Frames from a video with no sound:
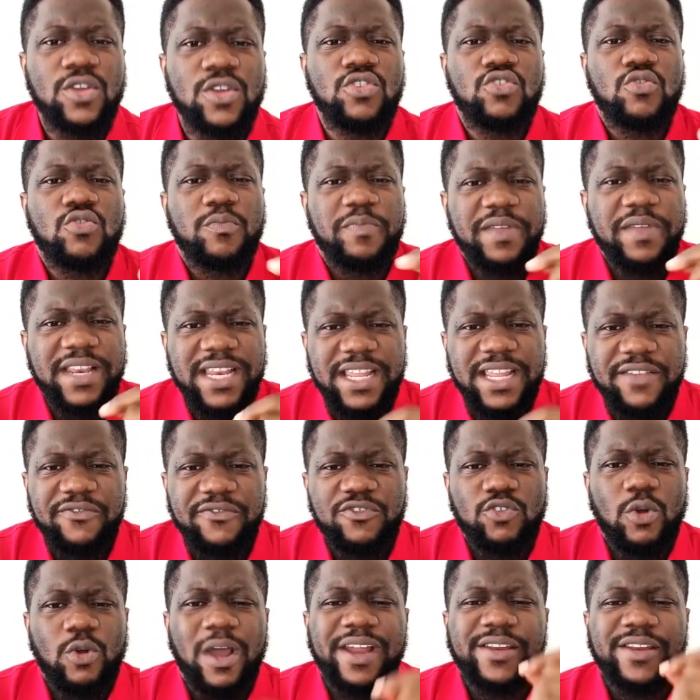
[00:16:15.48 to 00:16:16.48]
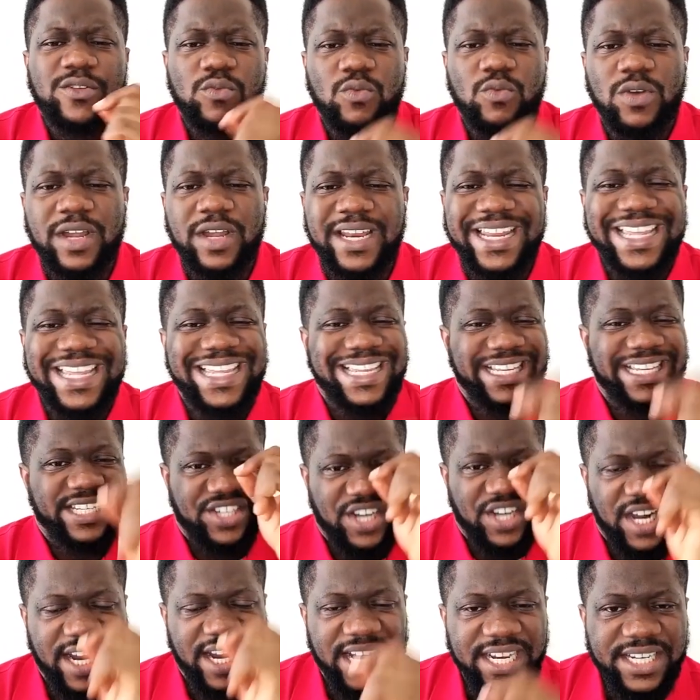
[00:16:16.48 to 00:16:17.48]
you believe you are the one in
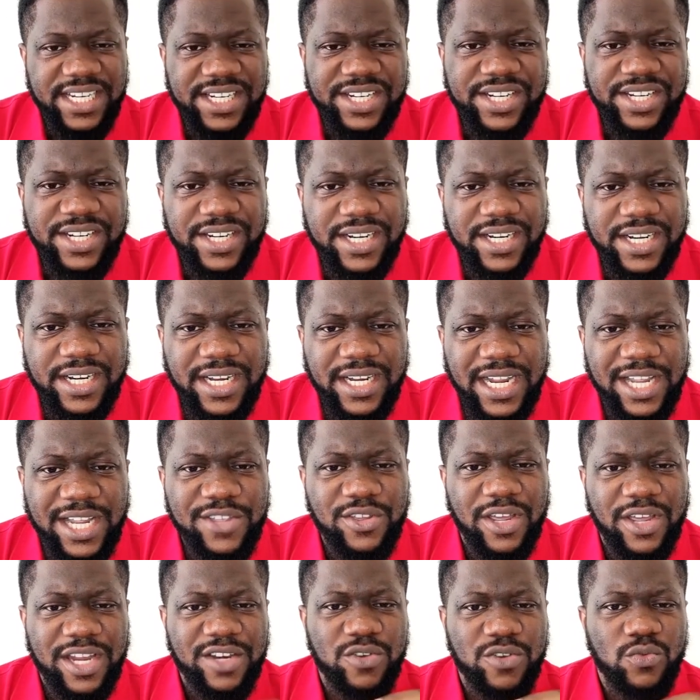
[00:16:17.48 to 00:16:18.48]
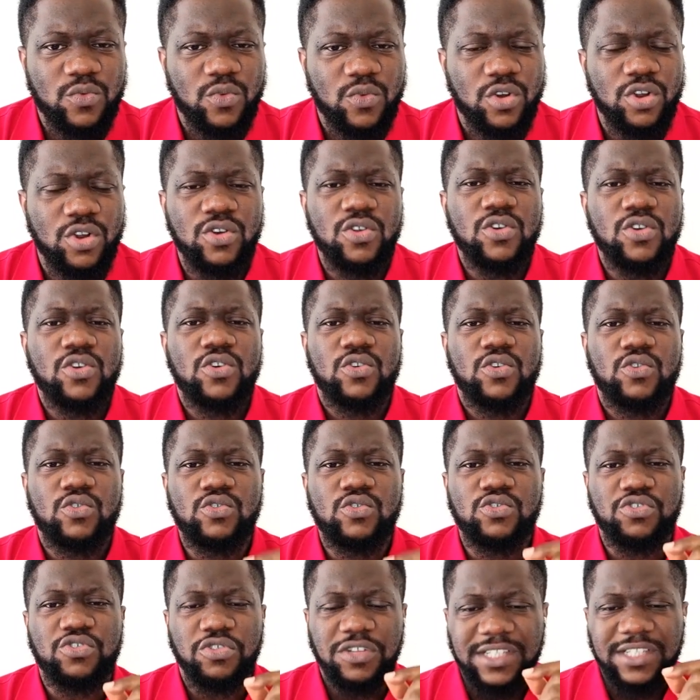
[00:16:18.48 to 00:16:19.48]
charge and you are the one
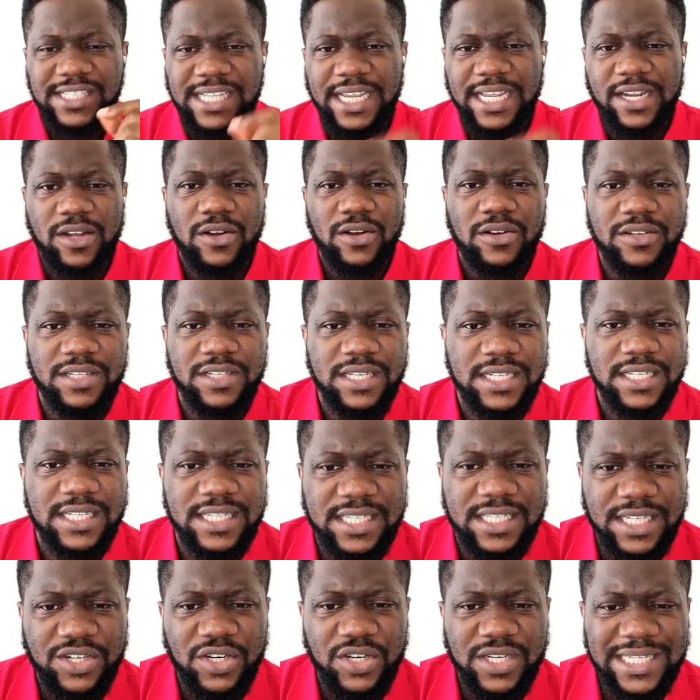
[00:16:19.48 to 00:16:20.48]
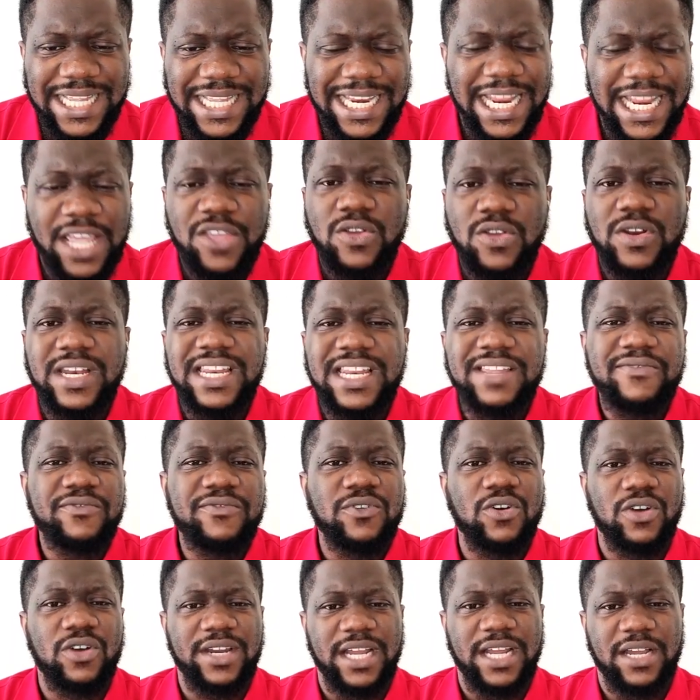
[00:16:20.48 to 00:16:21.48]
who should take all the decisions, and then you leave
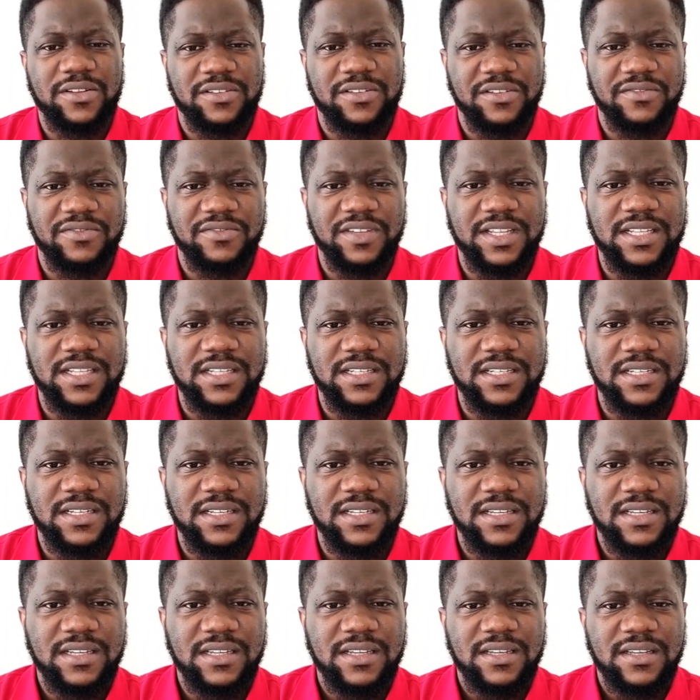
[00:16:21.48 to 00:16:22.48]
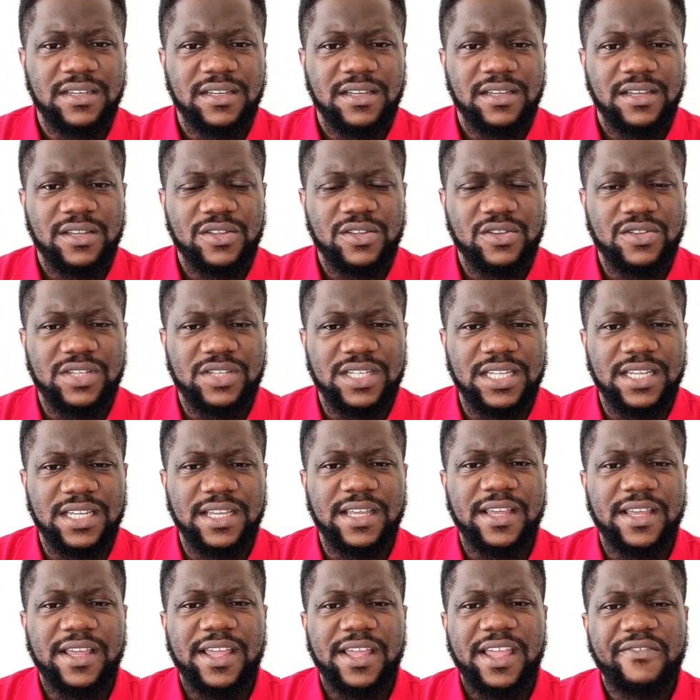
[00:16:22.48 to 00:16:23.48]
God out of it. You
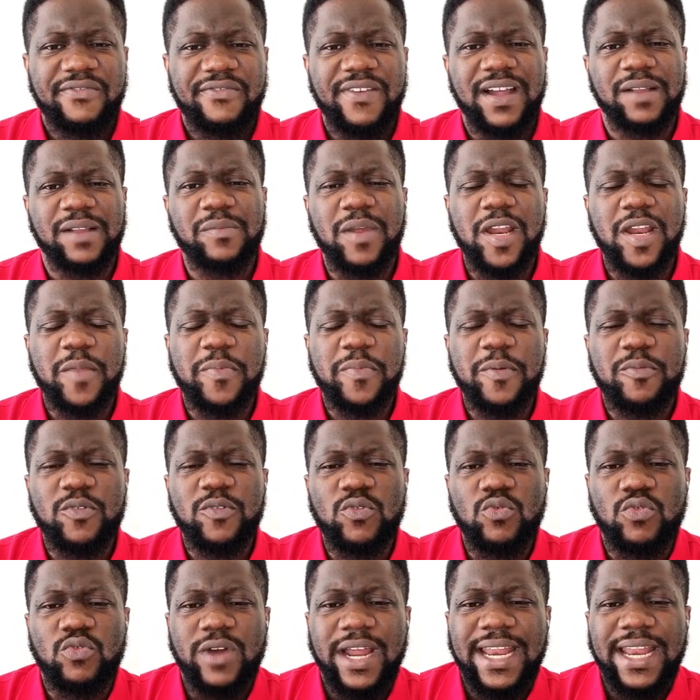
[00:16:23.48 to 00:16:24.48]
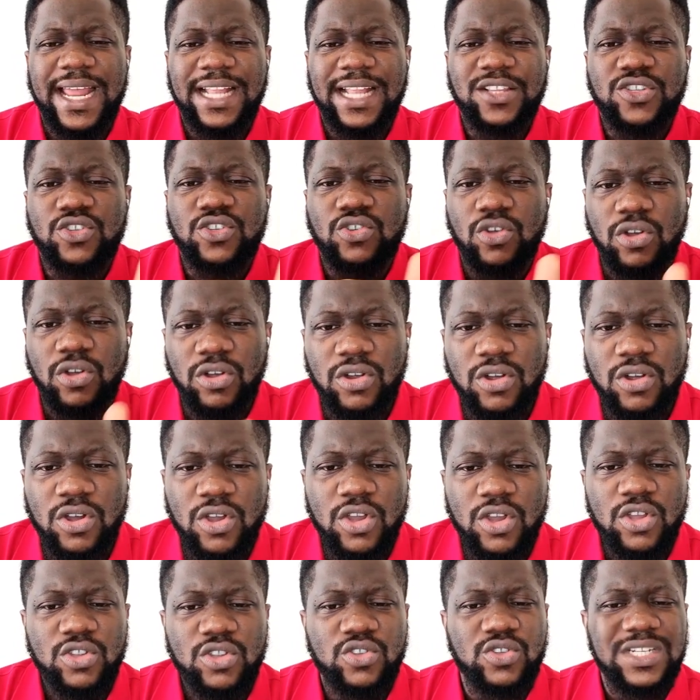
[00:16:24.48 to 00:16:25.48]
see, in fact, many people would rather talk
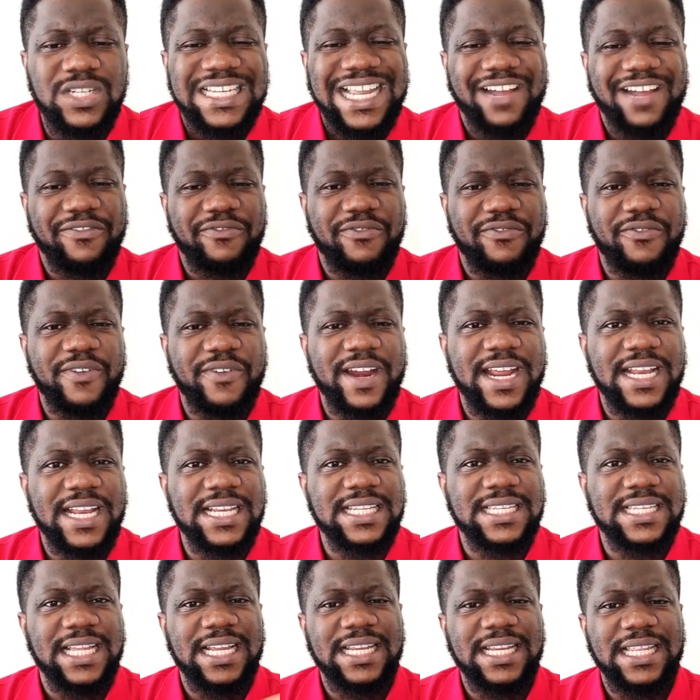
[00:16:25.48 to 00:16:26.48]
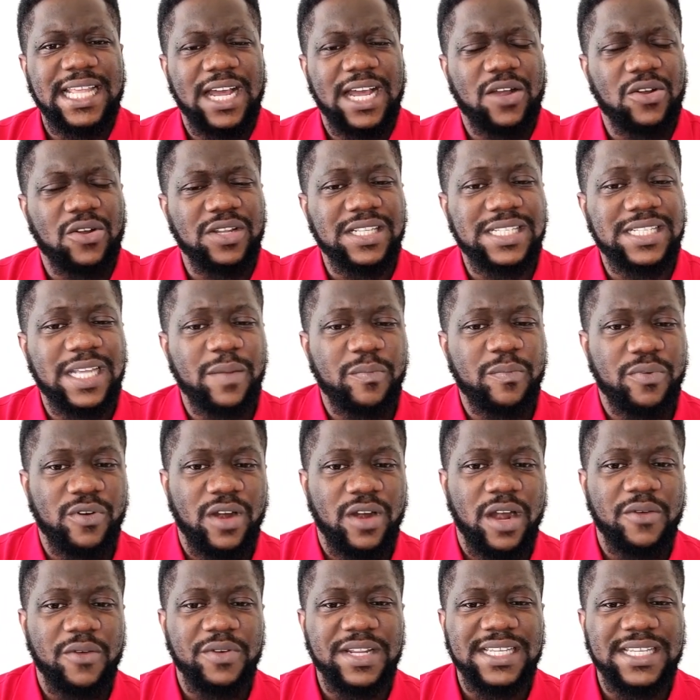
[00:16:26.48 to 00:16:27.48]
to their friends and their
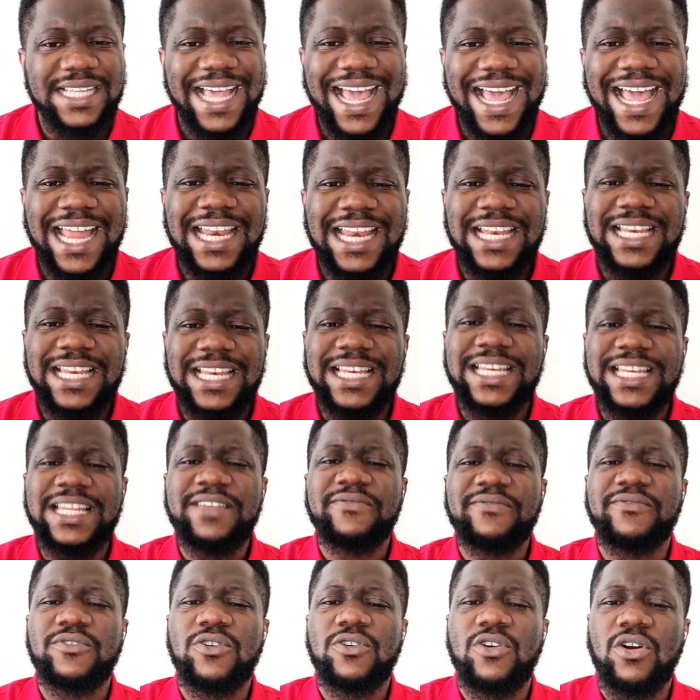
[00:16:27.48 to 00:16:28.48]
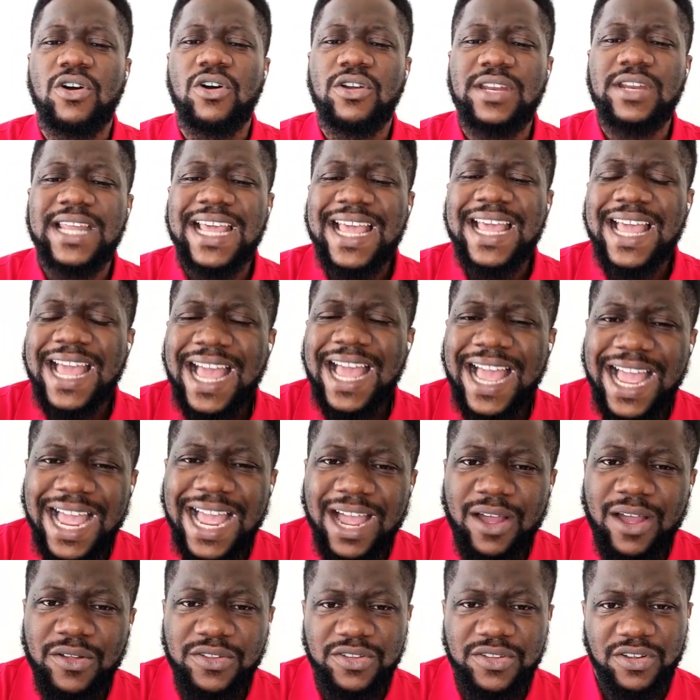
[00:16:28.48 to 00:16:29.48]
contemporaries and leave God
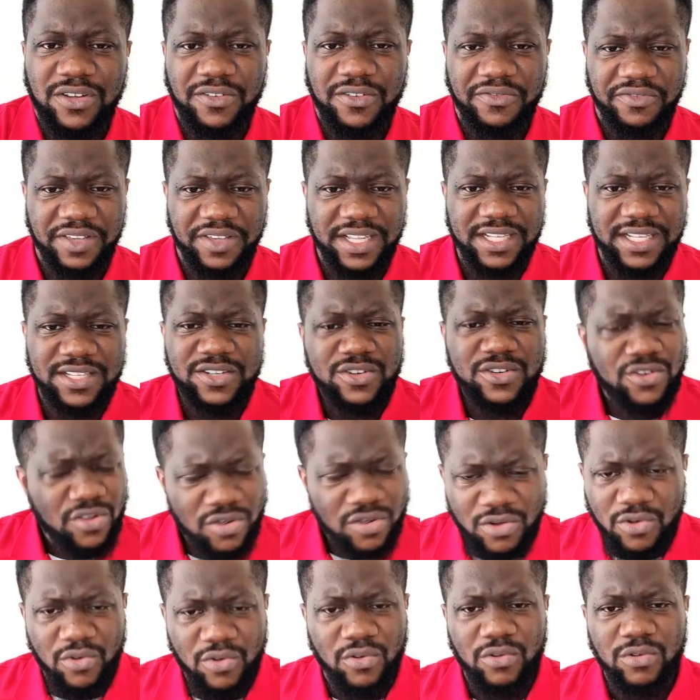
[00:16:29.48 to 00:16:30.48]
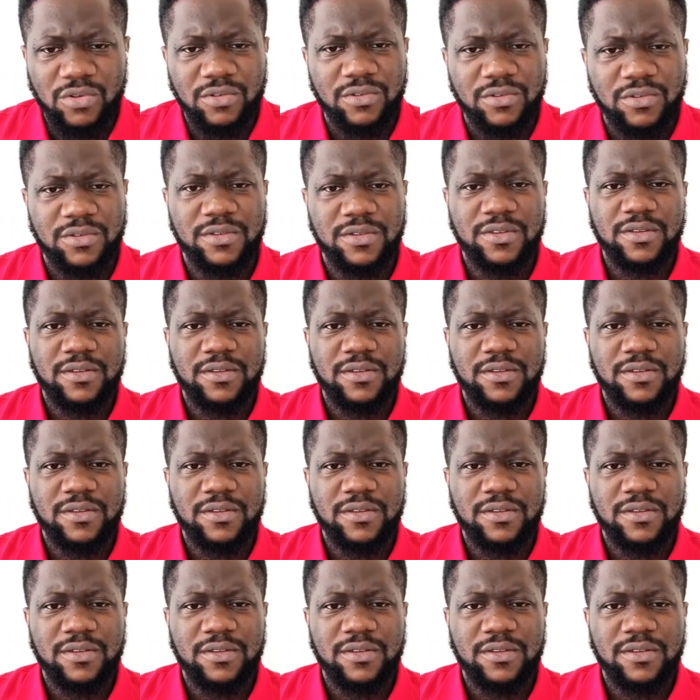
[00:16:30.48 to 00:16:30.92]
out of it. No.